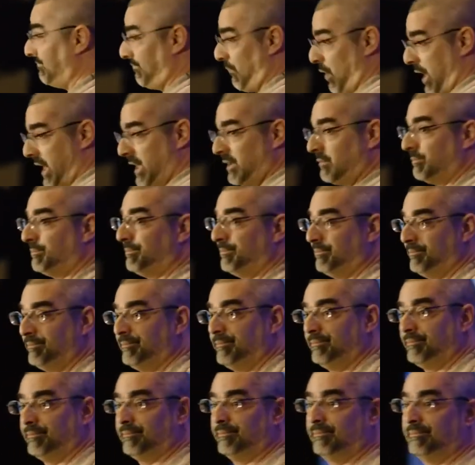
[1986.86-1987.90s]
Right?
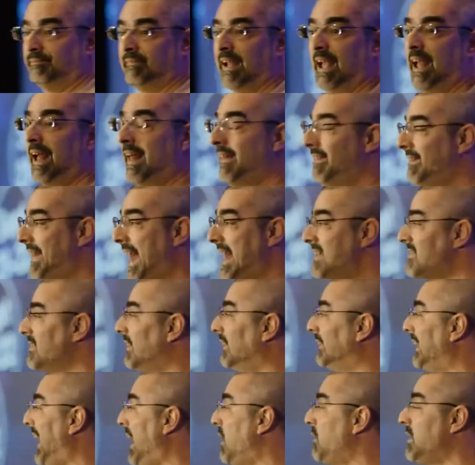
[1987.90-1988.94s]
That's
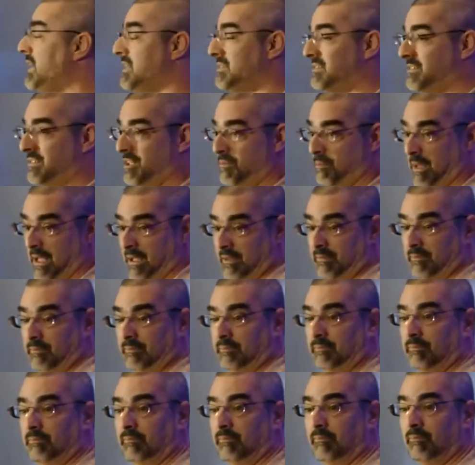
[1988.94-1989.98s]
hilarious to me.
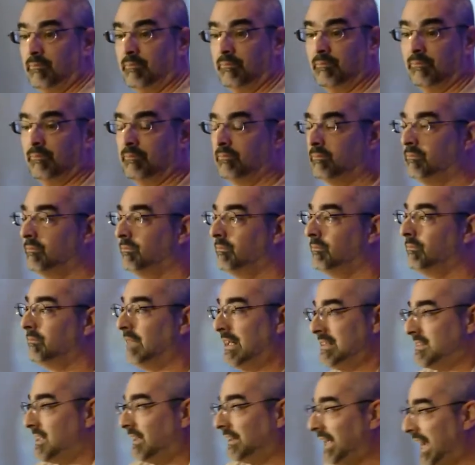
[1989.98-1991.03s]

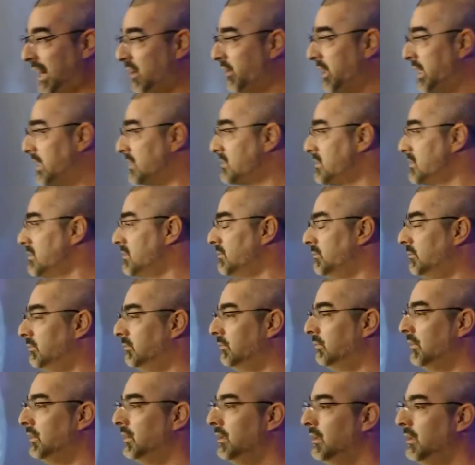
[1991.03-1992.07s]
That's hilarious.
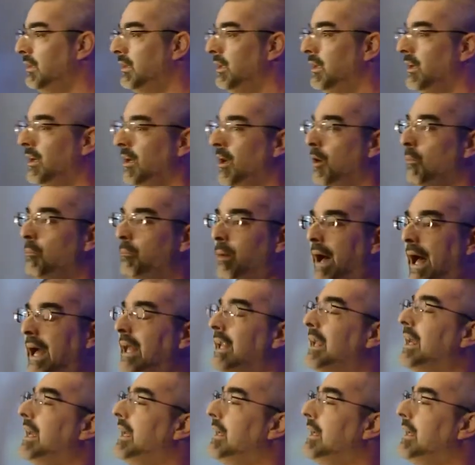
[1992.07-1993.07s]
But,